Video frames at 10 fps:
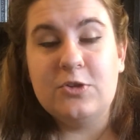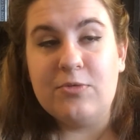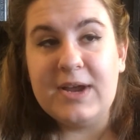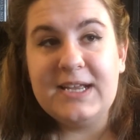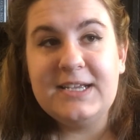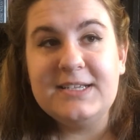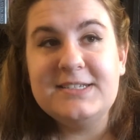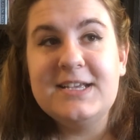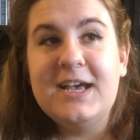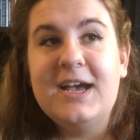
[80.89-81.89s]
Granted,
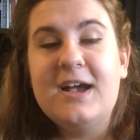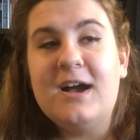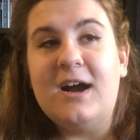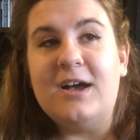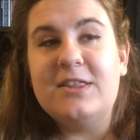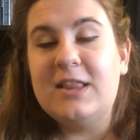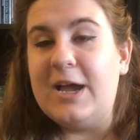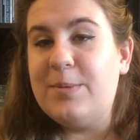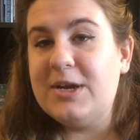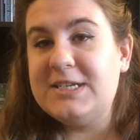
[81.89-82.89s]
the
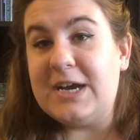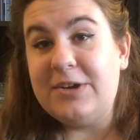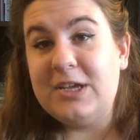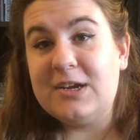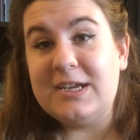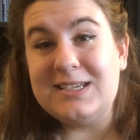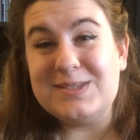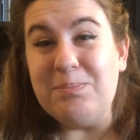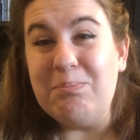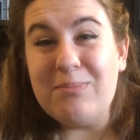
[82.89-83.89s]
library down here is
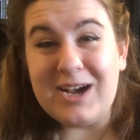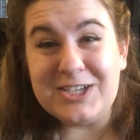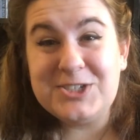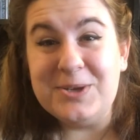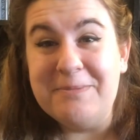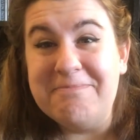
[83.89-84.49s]
much,